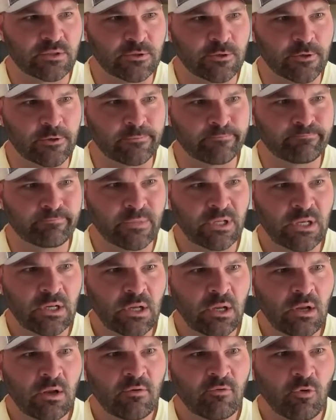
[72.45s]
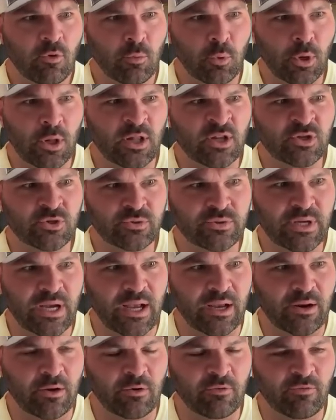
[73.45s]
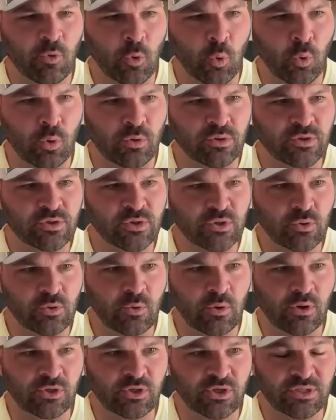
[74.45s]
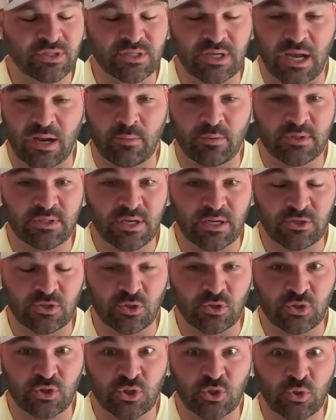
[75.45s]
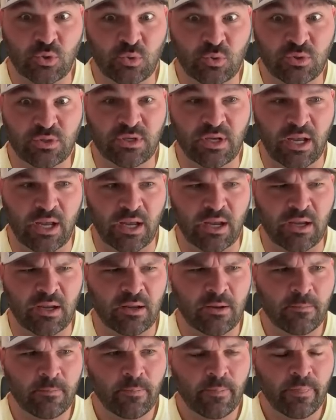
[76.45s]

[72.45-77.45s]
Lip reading: So, former LSU Tiger, of course, who just signed with the Saints on Tuesday.